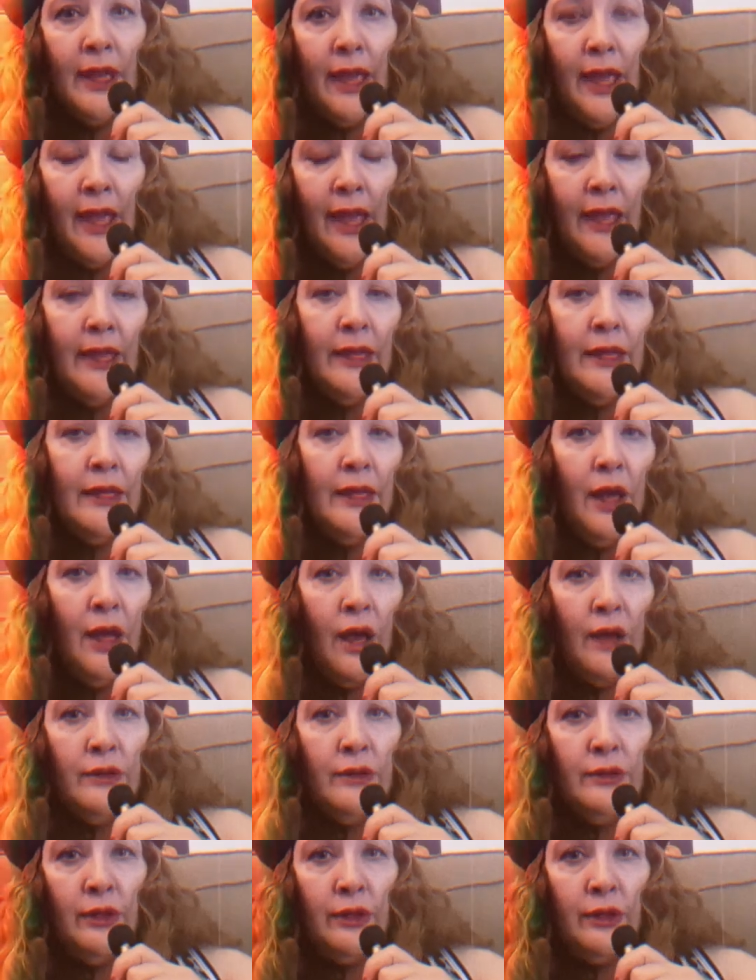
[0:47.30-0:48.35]
Hang
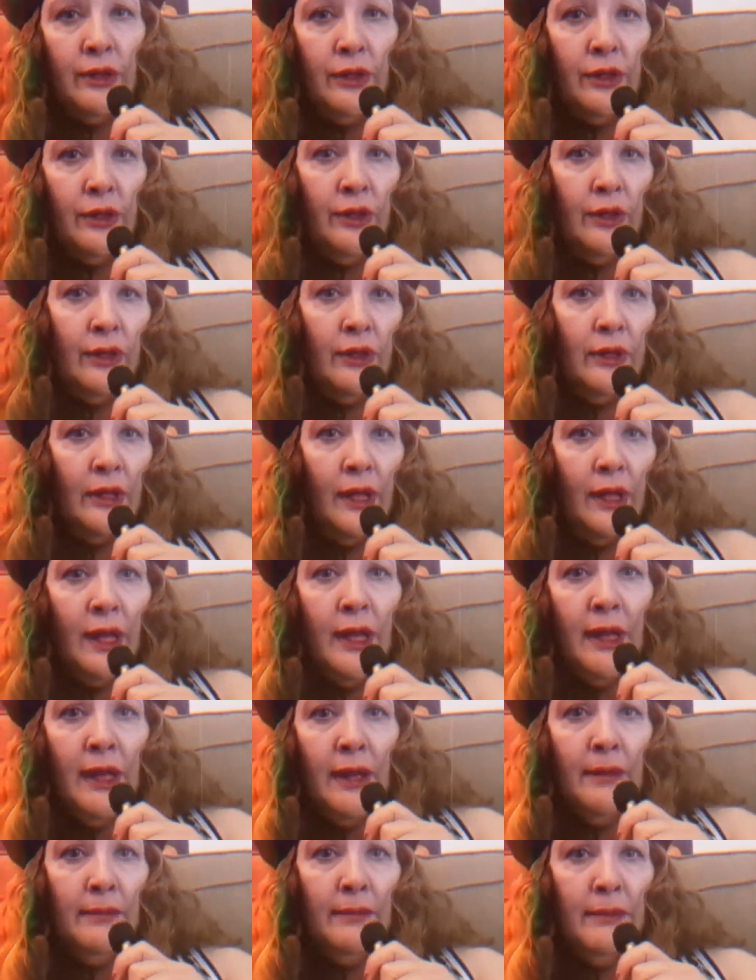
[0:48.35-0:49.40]
on, girl,
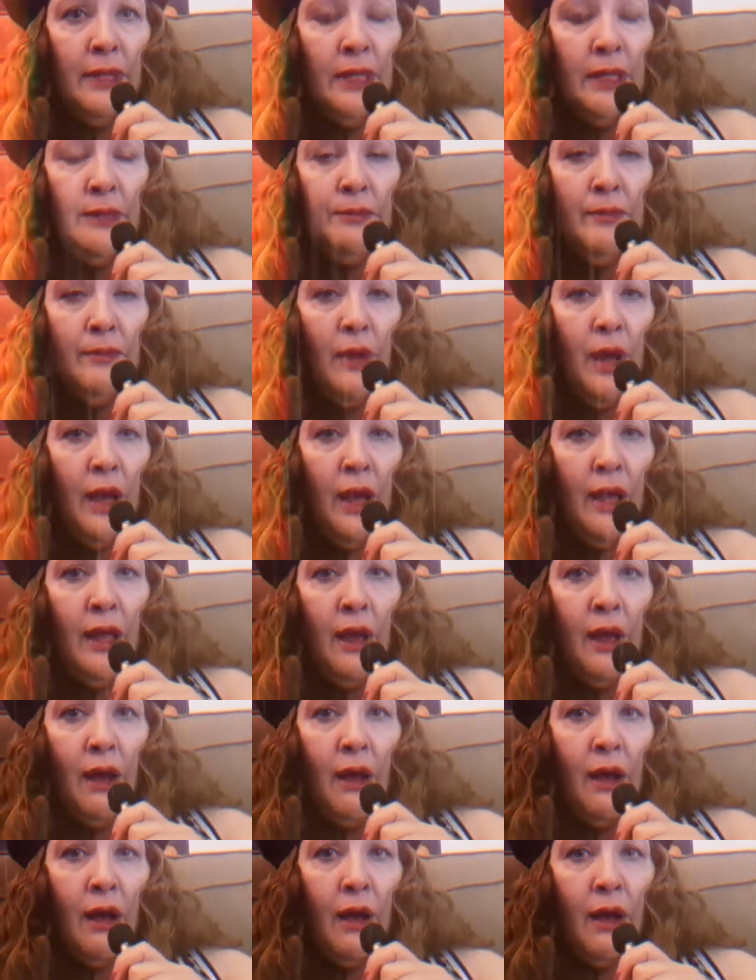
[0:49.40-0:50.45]
meet my
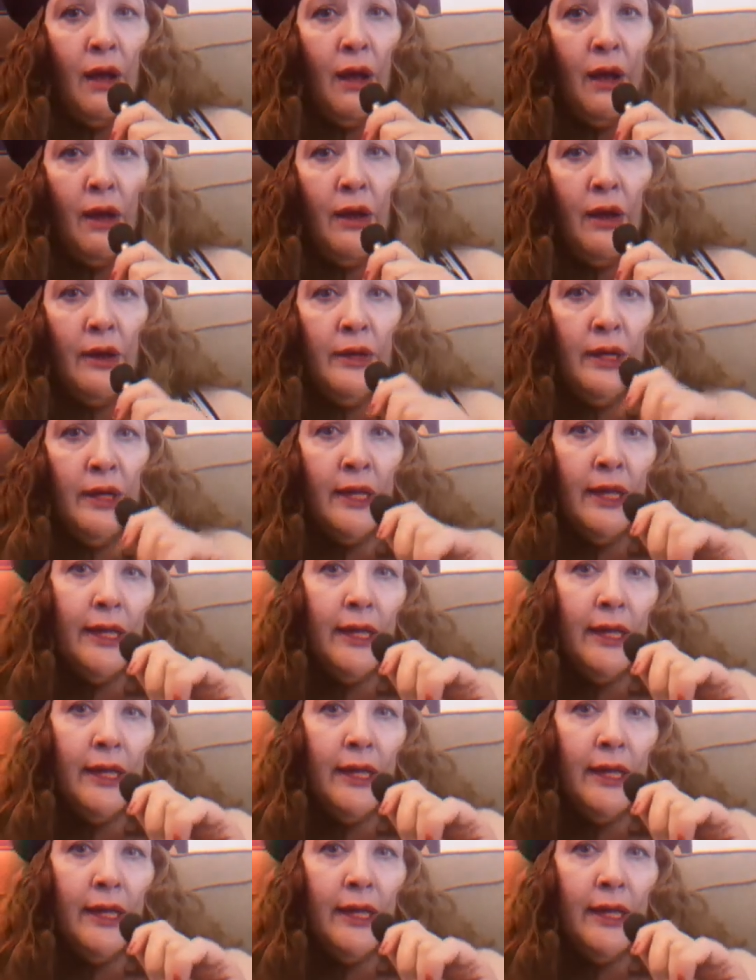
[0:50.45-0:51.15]
heart.